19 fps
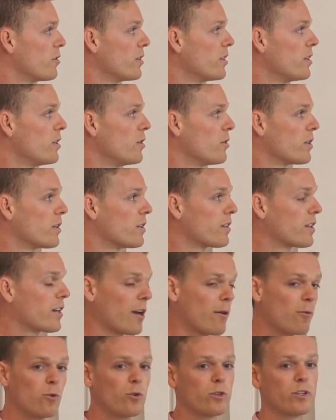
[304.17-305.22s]
that you can
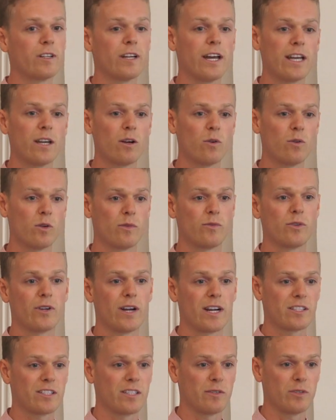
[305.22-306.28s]
coordinate all of your
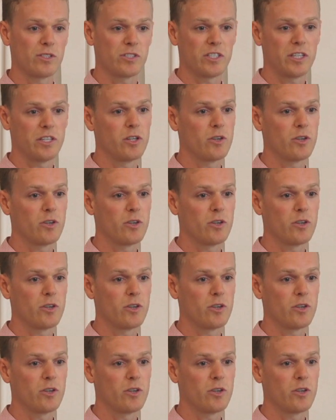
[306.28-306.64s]
activity